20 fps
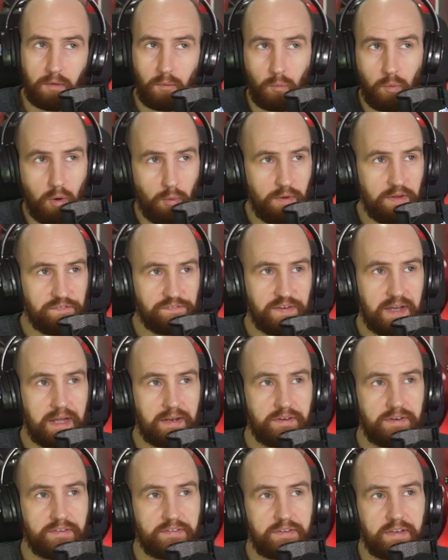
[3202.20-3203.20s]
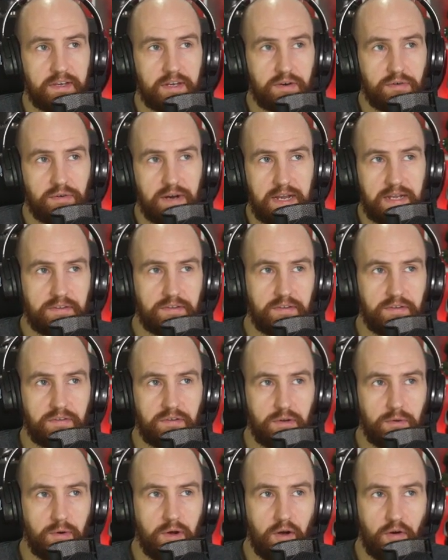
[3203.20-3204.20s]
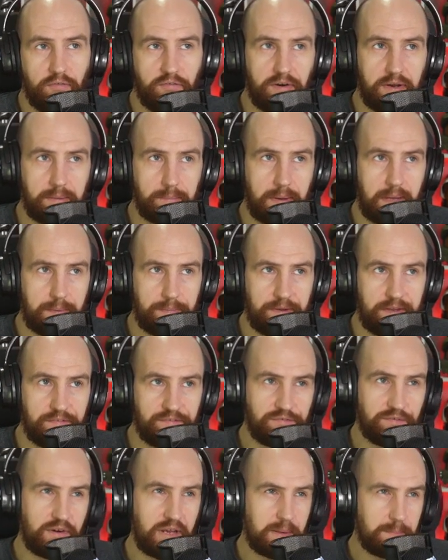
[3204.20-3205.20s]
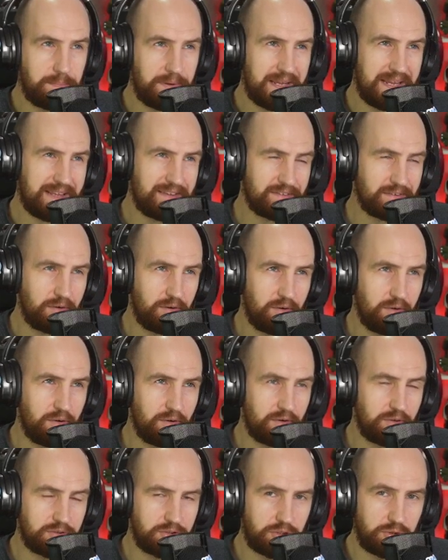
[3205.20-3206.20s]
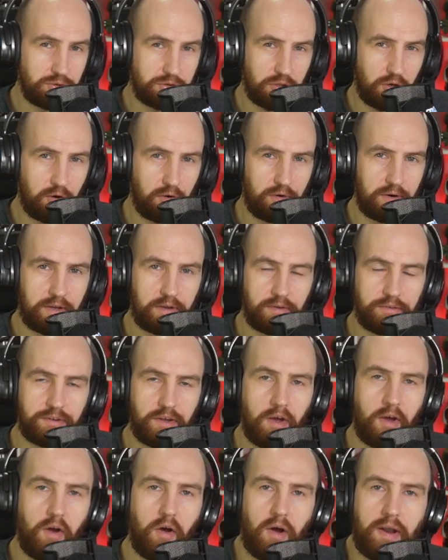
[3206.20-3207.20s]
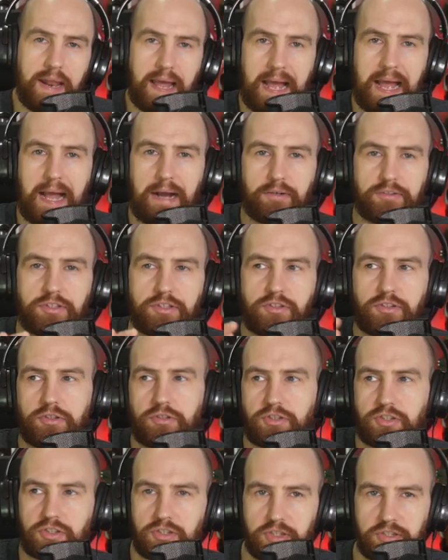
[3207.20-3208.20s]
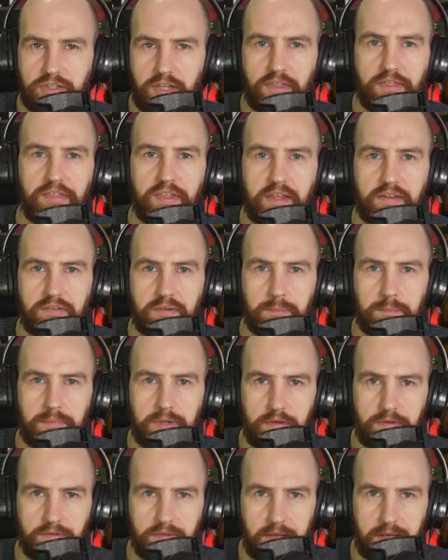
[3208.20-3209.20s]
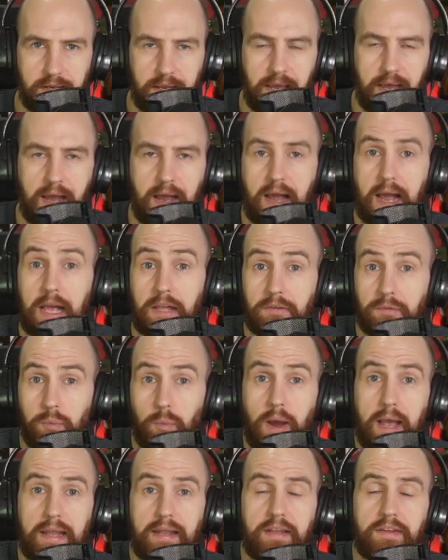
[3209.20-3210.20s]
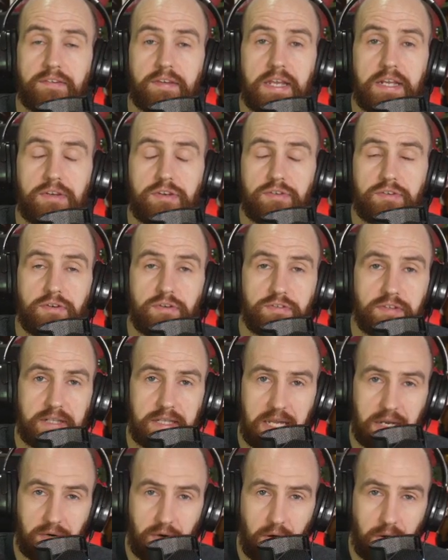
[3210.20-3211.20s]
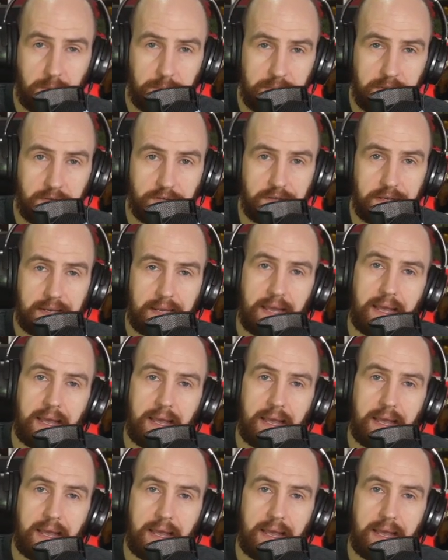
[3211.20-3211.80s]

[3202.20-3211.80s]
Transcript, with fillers: What we found is that creators who are offering maybe free beats or tutorials on how to do certain things in music, as well as introducing their own music,